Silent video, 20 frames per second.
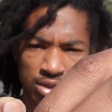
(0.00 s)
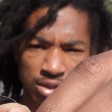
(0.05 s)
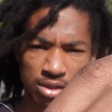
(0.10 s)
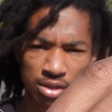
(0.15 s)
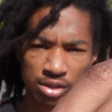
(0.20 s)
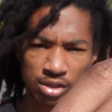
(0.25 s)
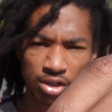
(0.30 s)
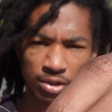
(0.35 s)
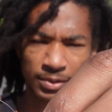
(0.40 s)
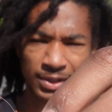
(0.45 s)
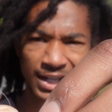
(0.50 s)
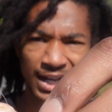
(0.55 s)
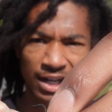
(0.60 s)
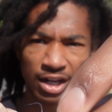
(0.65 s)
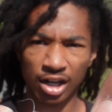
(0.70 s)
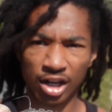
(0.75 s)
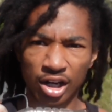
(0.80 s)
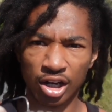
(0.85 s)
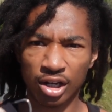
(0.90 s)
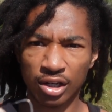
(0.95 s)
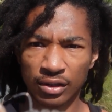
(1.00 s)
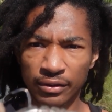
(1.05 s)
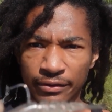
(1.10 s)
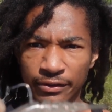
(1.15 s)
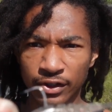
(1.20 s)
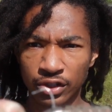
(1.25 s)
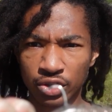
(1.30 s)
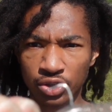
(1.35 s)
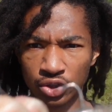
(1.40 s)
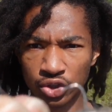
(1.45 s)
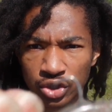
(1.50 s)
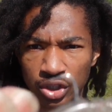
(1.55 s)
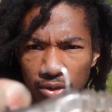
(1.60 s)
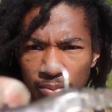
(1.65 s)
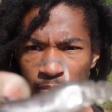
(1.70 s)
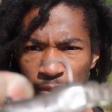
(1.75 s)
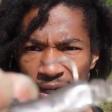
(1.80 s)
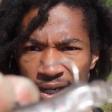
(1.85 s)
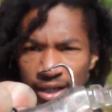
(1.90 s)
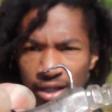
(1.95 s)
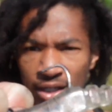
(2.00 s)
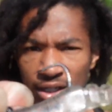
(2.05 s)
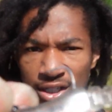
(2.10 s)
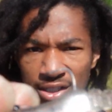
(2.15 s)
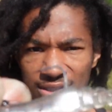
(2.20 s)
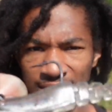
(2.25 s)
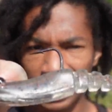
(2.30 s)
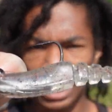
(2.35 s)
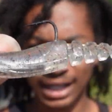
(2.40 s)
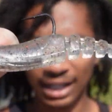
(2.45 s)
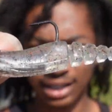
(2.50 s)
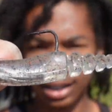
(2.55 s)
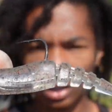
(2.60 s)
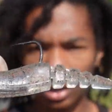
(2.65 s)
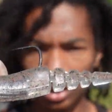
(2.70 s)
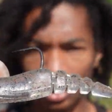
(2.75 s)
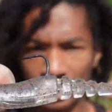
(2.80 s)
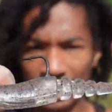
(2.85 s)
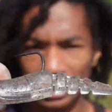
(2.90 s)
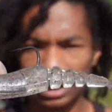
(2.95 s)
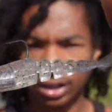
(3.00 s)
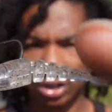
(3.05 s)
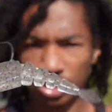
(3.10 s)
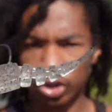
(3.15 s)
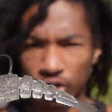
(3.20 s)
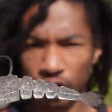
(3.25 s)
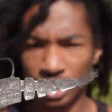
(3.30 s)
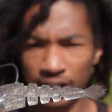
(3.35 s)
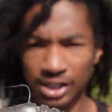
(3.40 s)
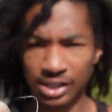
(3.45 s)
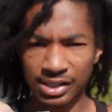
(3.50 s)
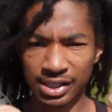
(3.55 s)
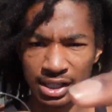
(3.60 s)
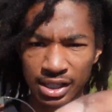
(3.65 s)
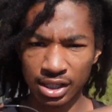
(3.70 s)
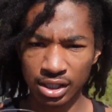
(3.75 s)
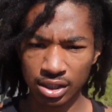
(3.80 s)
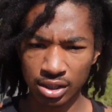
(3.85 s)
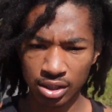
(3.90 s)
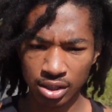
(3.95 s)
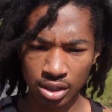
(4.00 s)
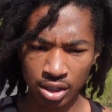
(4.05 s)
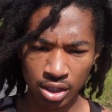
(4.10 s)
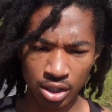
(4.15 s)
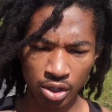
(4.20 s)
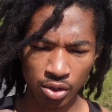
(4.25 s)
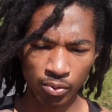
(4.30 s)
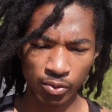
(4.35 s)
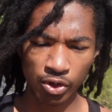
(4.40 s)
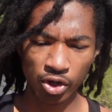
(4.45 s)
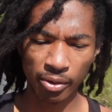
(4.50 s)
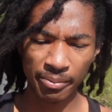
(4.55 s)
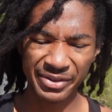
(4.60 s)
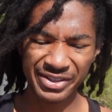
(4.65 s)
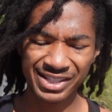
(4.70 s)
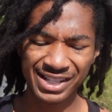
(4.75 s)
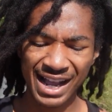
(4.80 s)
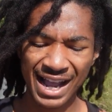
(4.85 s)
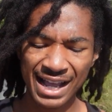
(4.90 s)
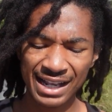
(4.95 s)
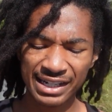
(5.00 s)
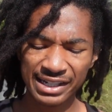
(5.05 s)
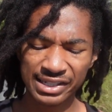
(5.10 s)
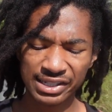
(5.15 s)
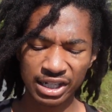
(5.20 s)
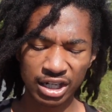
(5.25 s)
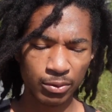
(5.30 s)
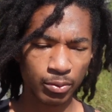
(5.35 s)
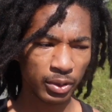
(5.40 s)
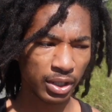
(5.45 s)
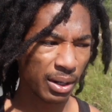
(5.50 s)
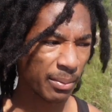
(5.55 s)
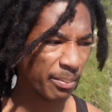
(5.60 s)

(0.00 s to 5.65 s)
So we got our artificial shrimp right here. This is how it look, got the jointed tail. We're gonna be tying this up with a